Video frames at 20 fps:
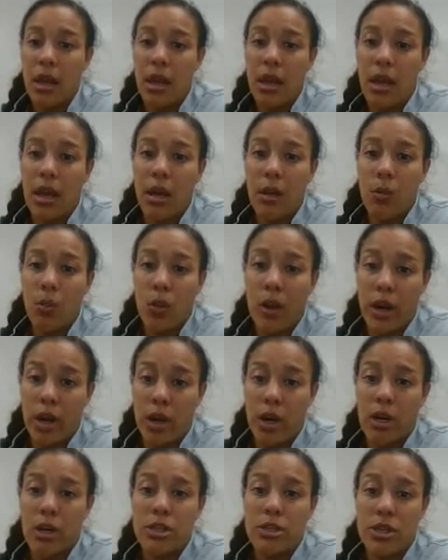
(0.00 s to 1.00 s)
where
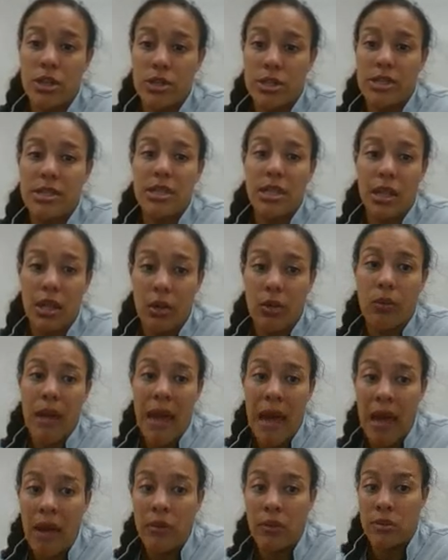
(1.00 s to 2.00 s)
hers are still
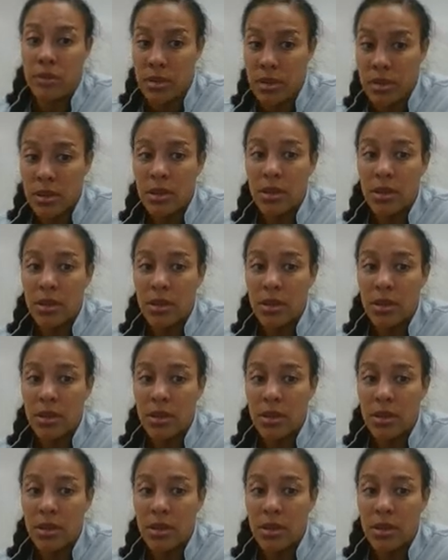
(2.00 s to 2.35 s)
around.